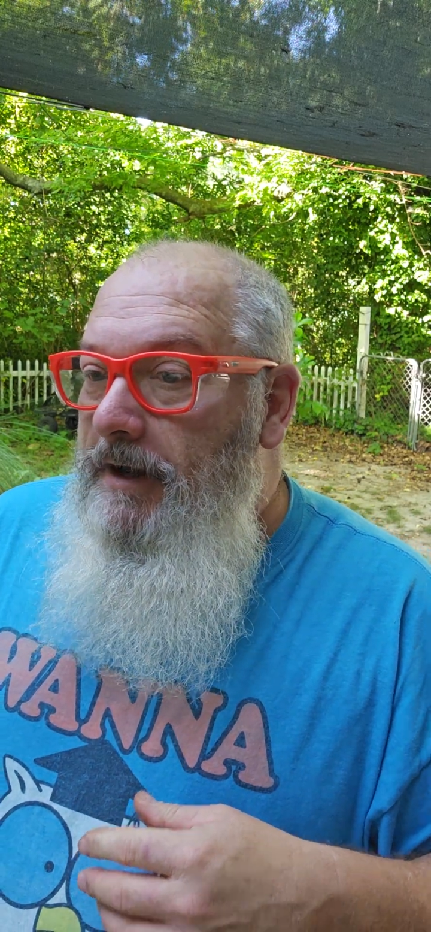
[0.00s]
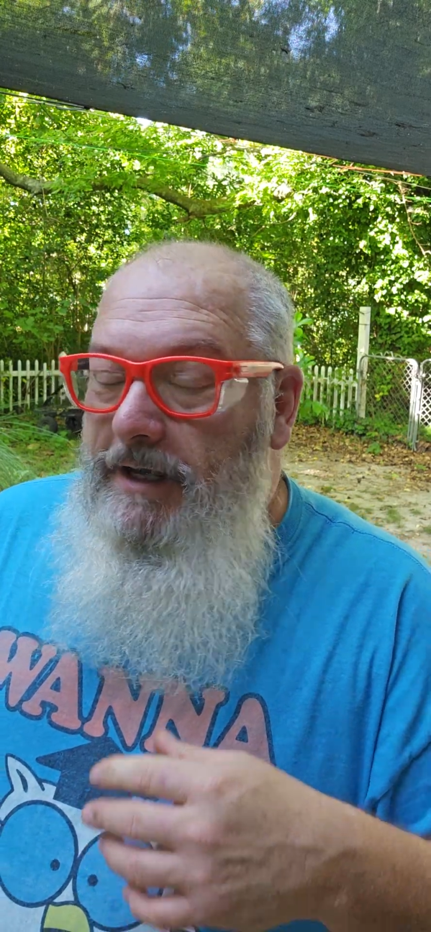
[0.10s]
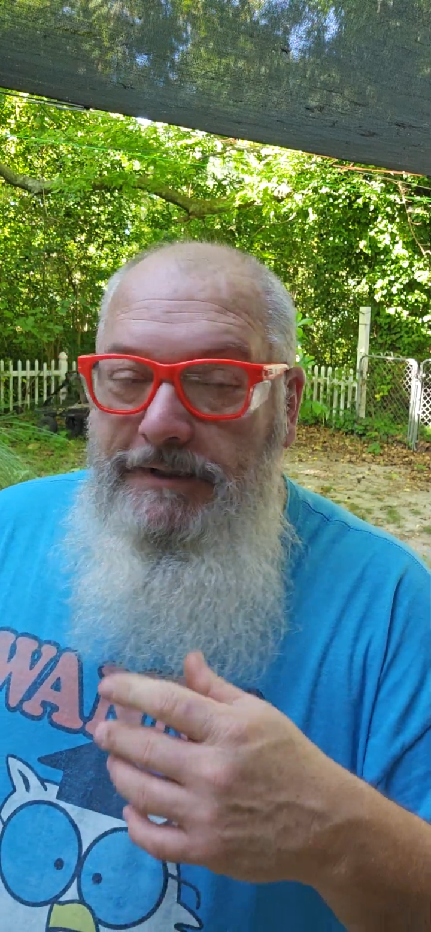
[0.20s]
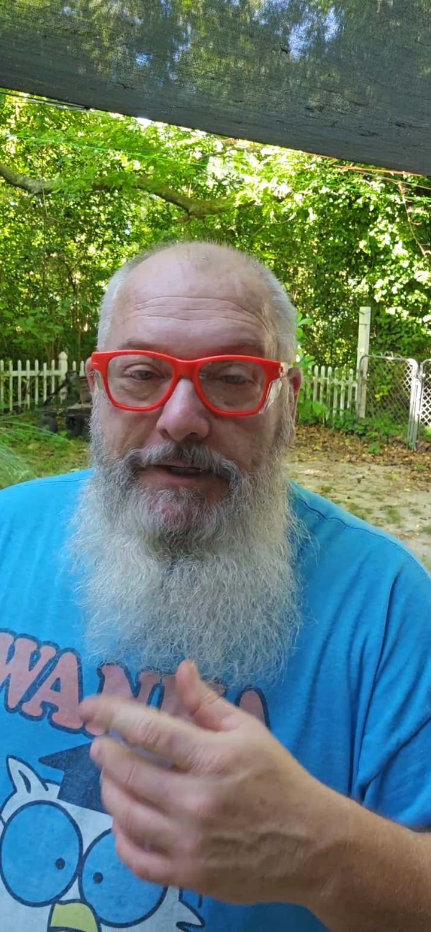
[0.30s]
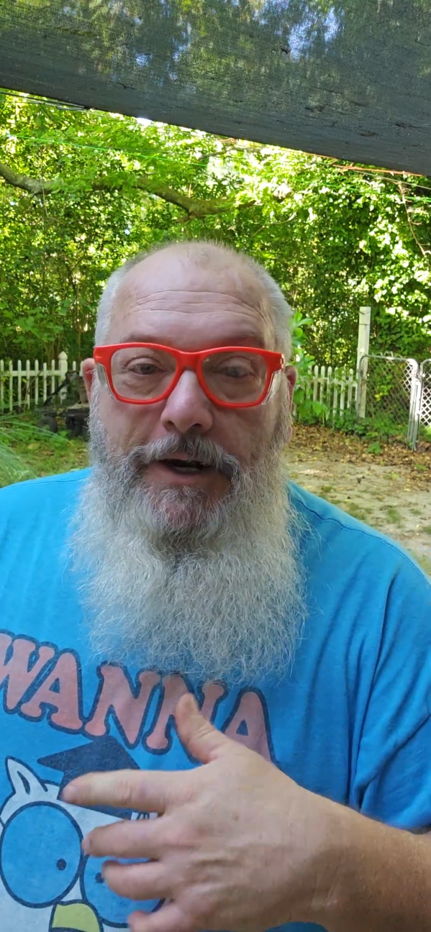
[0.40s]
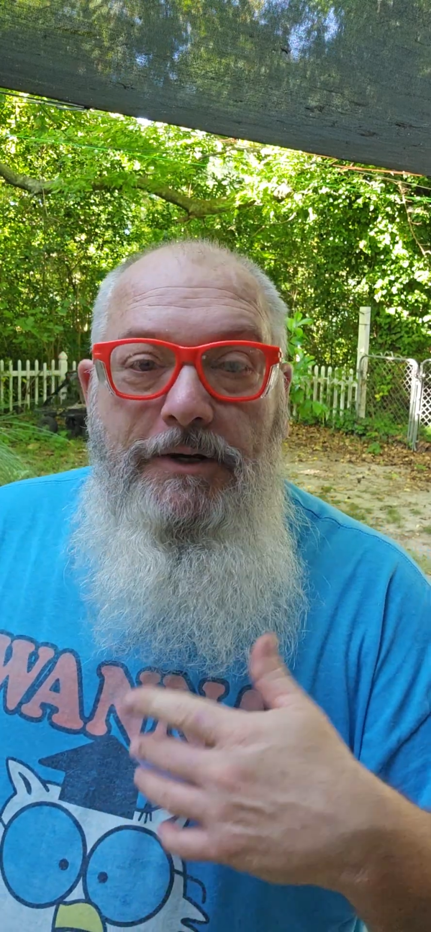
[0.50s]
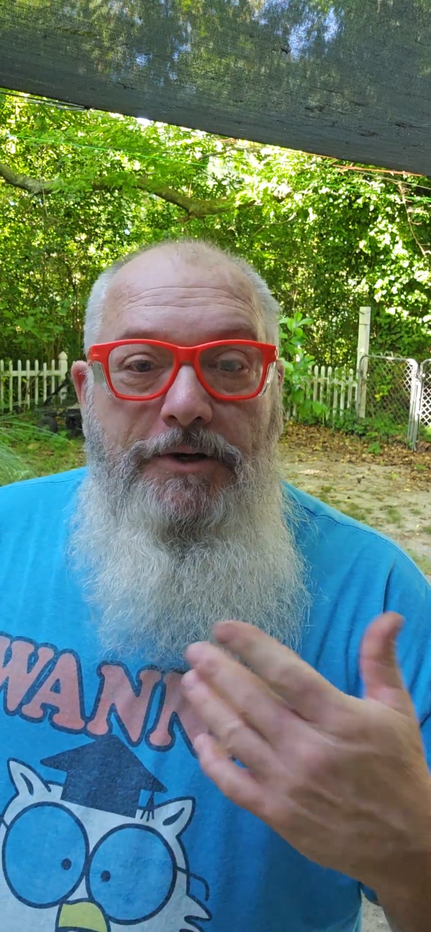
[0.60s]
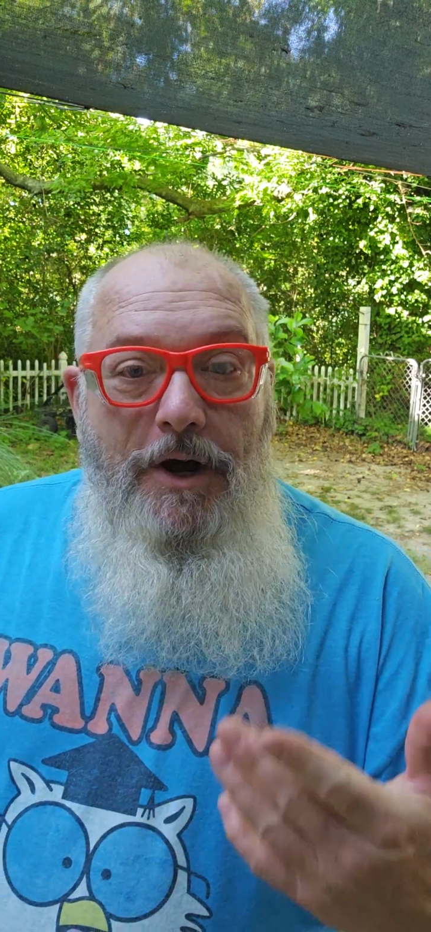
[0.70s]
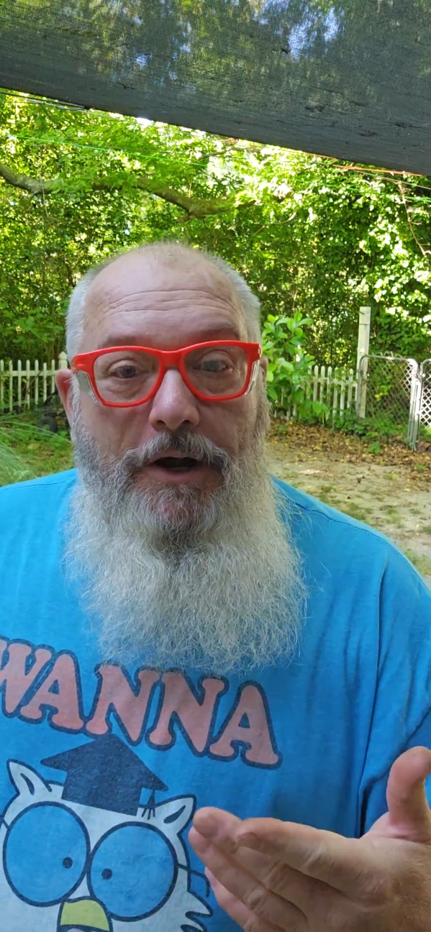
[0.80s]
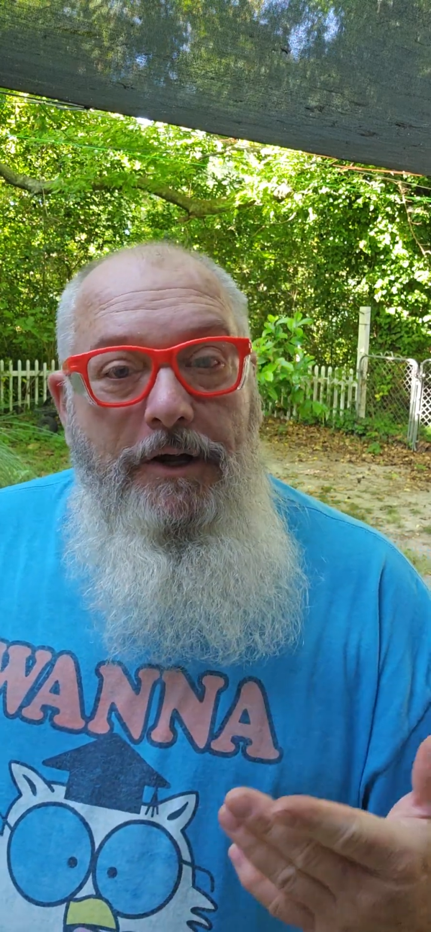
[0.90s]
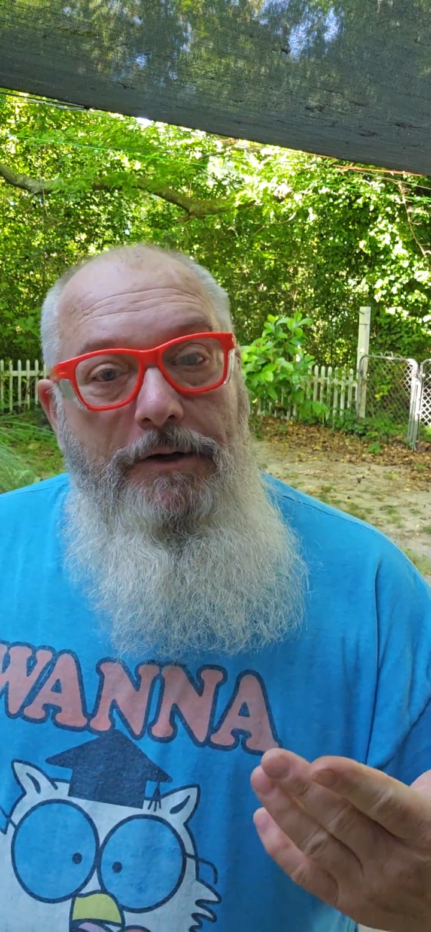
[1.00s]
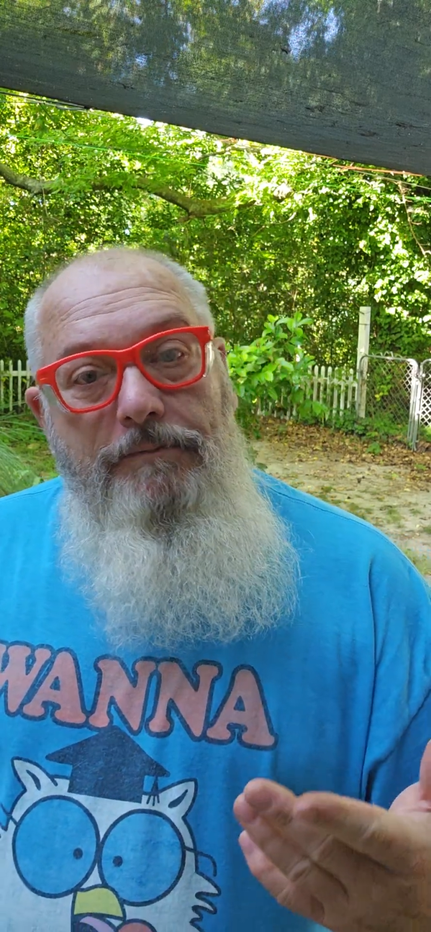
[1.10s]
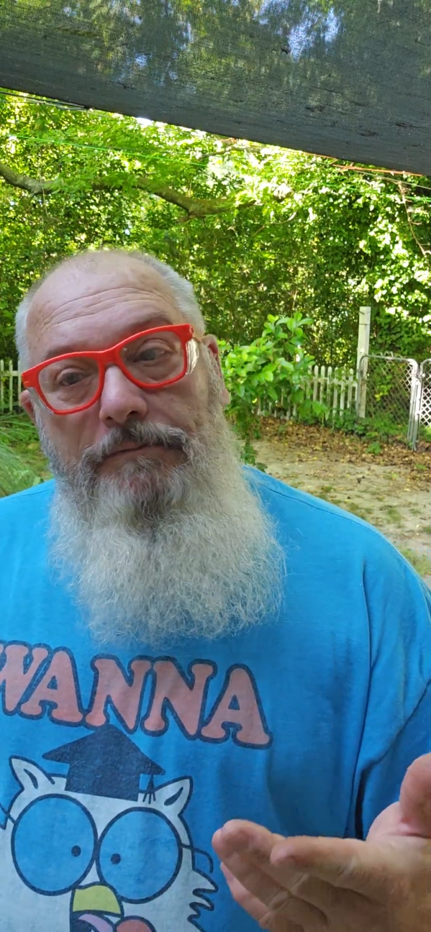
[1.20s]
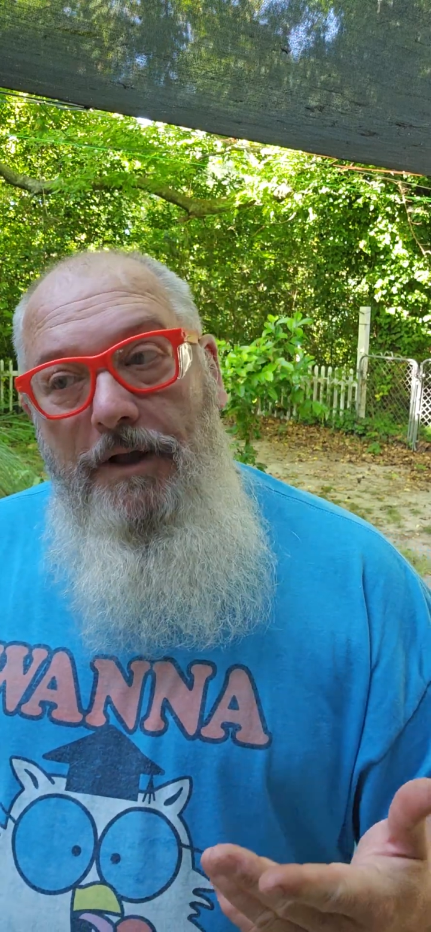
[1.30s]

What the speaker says: I started talking